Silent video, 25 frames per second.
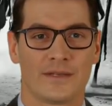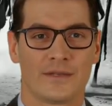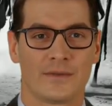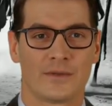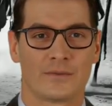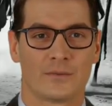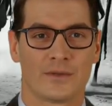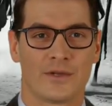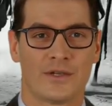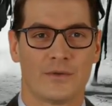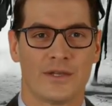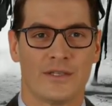
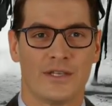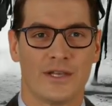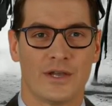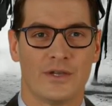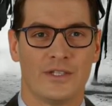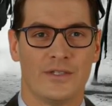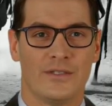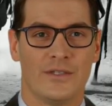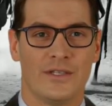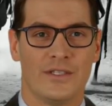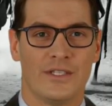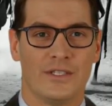we are here
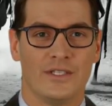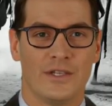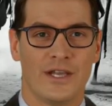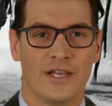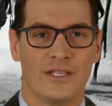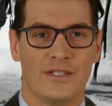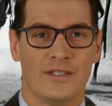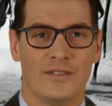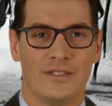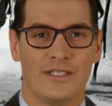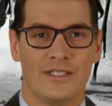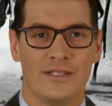to
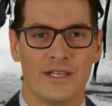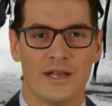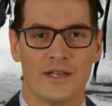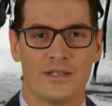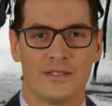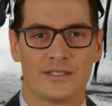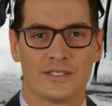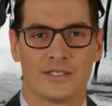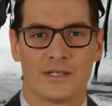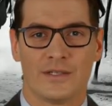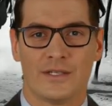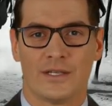discuss the Salt
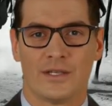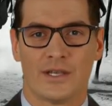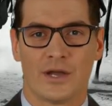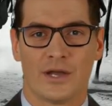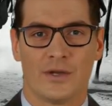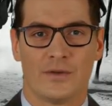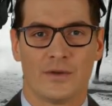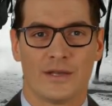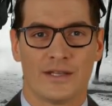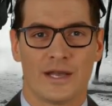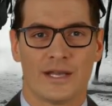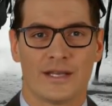
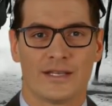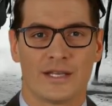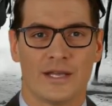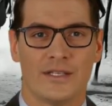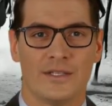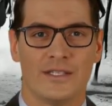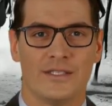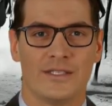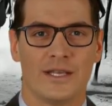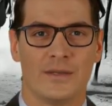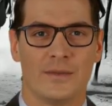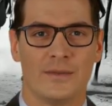Satyagraha and
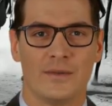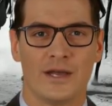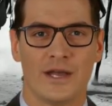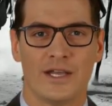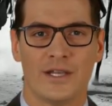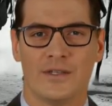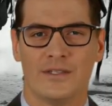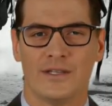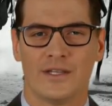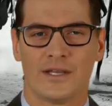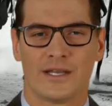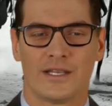its
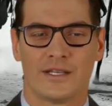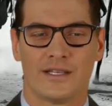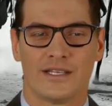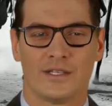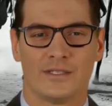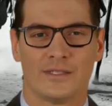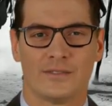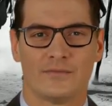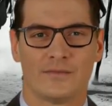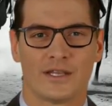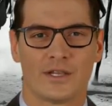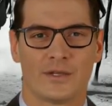impact on
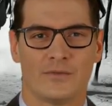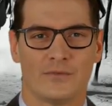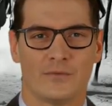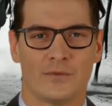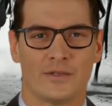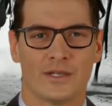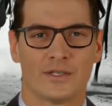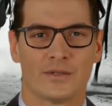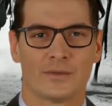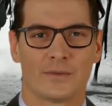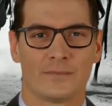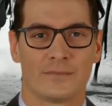India's fight for
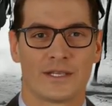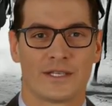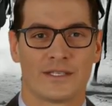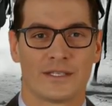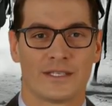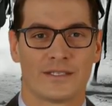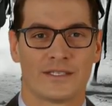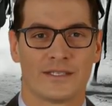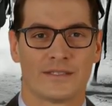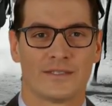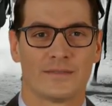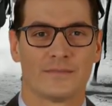
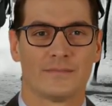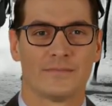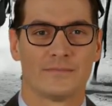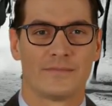independence,